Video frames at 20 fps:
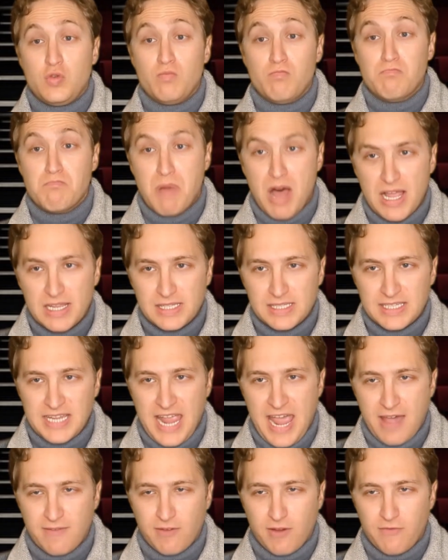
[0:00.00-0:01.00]
must
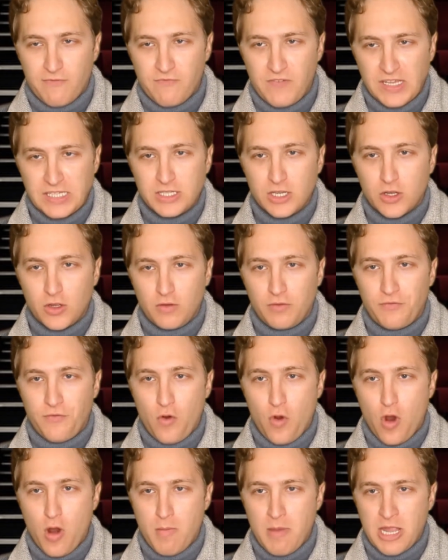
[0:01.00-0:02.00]
have a physical
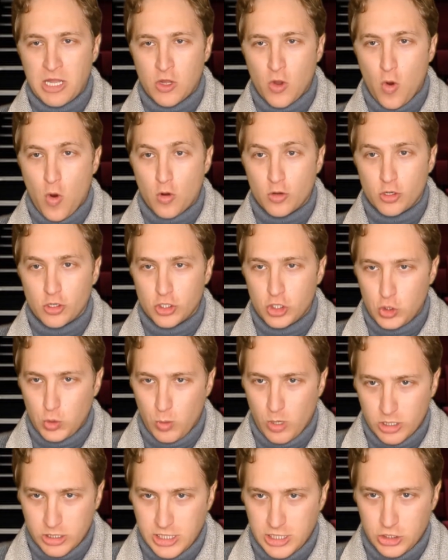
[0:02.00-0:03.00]
form in order to
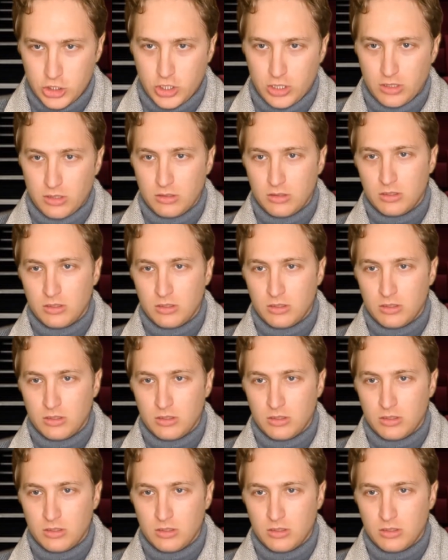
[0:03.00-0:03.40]
audition.